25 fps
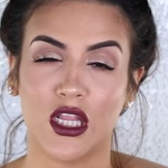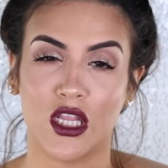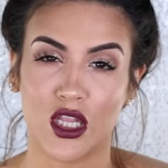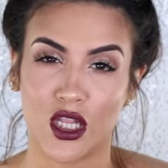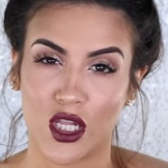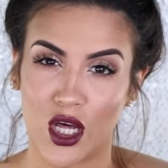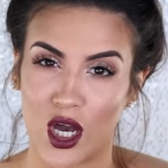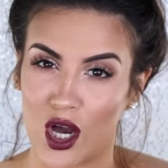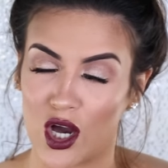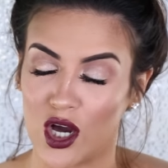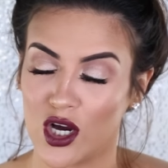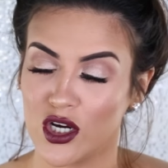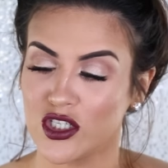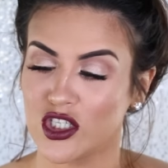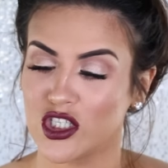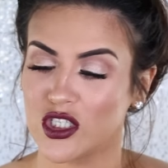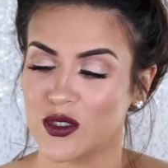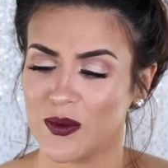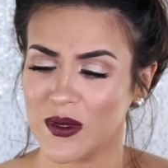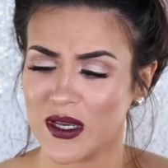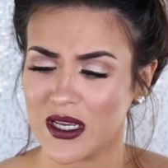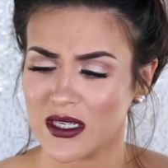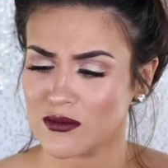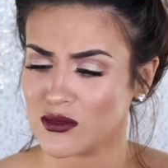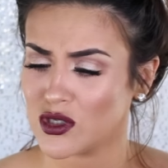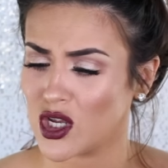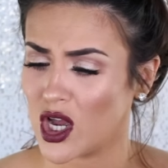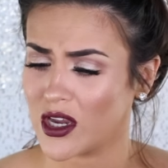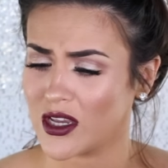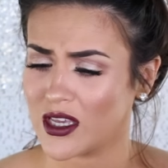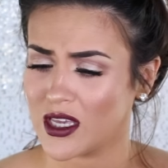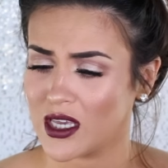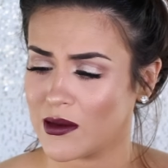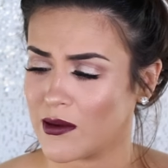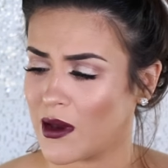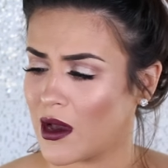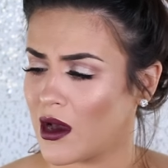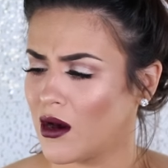long just because I'm
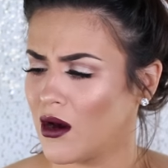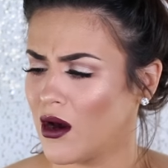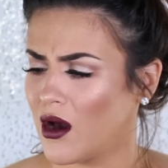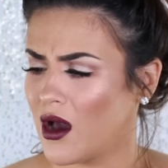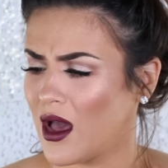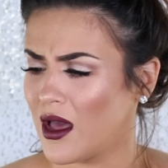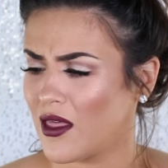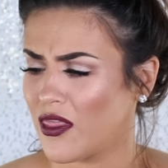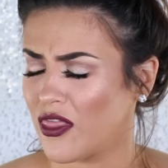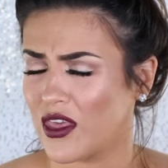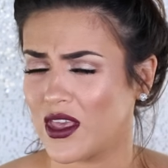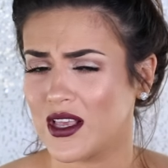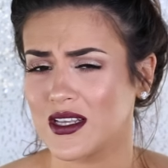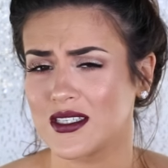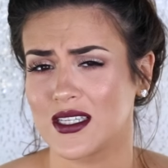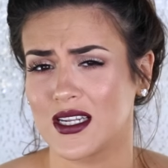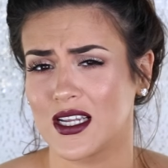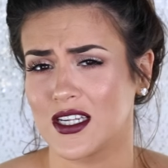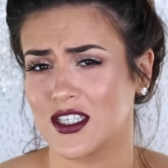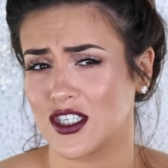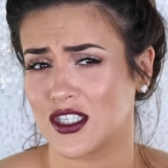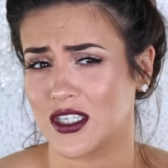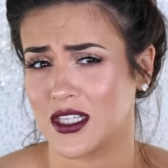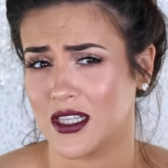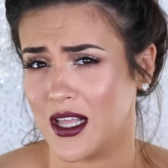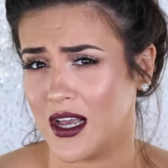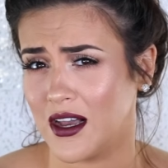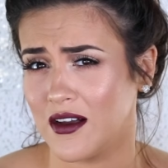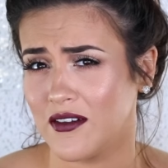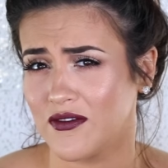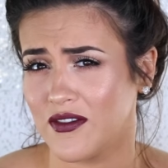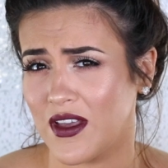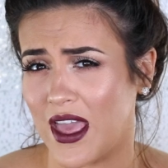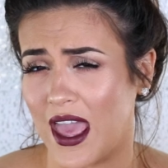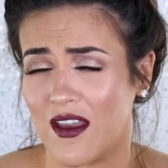talking about things that I just love.